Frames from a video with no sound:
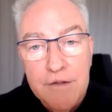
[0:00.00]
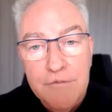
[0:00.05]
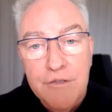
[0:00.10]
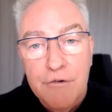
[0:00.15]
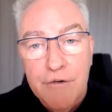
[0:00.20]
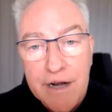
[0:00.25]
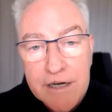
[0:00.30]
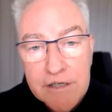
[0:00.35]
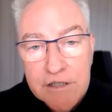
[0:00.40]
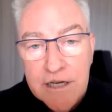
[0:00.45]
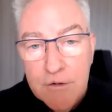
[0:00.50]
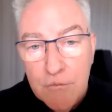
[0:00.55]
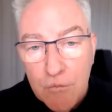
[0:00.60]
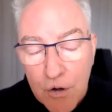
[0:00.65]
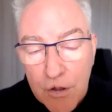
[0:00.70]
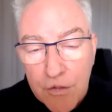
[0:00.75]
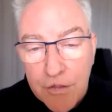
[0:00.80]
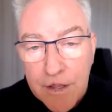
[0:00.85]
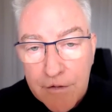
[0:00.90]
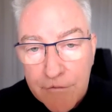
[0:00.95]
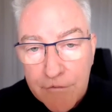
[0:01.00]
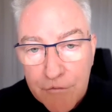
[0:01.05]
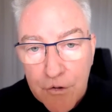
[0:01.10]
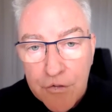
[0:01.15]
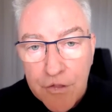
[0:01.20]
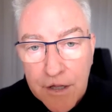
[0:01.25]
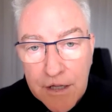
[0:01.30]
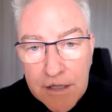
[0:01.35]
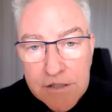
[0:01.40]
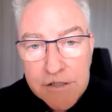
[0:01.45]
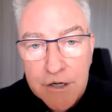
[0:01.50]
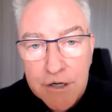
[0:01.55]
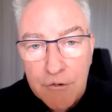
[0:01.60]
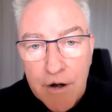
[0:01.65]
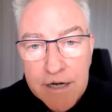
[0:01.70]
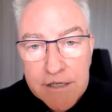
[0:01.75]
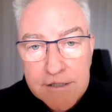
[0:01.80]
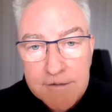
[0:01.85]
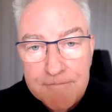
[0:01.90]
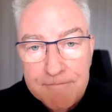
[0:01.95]
if they're actually worthy of further
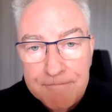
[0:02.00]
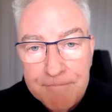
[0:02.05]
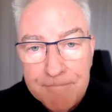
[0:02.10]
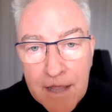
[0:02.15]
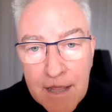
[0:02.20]
consideration.